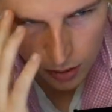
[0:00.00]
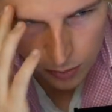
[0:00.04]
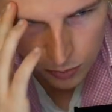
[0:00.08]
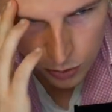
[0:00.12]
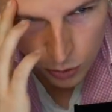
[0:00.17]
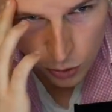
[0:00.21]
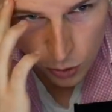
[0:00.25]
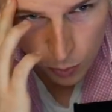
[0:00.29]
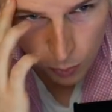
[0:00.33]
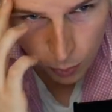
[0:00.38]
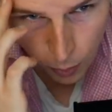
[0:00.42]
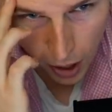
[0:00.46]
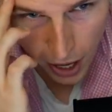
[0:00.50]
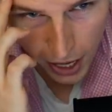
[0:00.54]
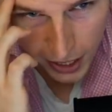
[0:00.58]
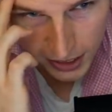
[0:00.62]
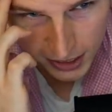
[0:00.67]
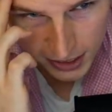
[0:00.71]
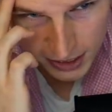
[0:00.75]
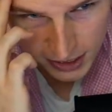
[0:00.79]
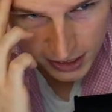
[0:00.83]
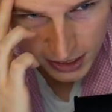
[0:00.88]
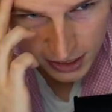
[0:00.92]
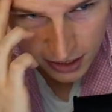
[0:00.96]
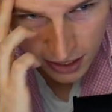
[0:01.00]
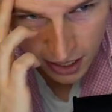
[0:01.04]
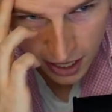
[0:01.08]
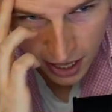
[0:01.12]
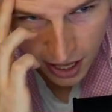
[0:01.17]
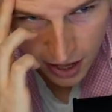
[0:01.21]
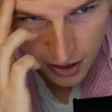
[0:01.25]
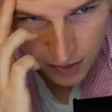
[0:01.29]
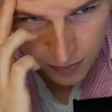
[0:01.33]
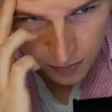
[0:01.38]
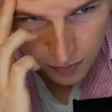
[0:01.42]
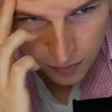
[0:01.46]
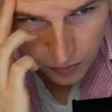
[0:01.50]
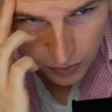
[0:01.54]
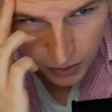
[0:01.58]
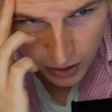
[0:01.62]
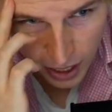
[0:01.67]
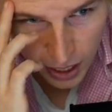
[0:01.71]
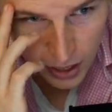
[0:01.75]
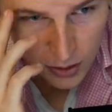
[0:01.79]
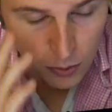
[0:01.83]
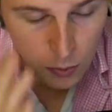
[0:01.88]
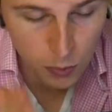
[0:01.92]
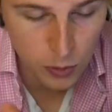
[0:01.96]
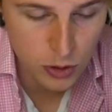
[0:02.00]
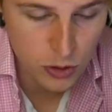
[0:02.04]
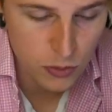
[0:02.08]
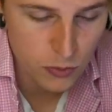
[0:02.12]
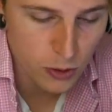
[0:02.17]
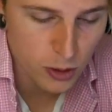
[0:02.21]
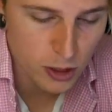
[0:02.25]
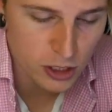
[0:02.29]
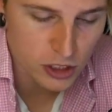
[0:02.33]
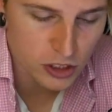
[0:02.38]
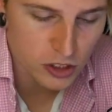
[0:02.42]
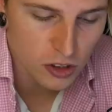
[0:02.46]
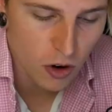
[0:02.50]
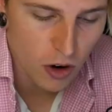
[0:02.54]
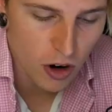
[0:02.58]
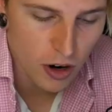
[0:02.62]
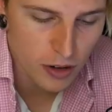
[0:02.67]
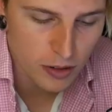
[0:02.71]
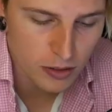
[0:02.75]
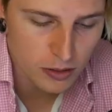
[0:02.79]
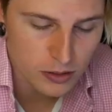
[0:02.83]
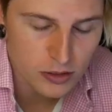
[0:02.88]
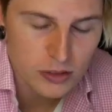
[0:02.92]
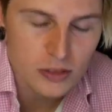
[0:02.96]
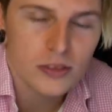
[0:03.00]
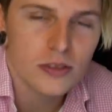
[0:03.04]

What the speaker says: you're practicing that. And when you first start,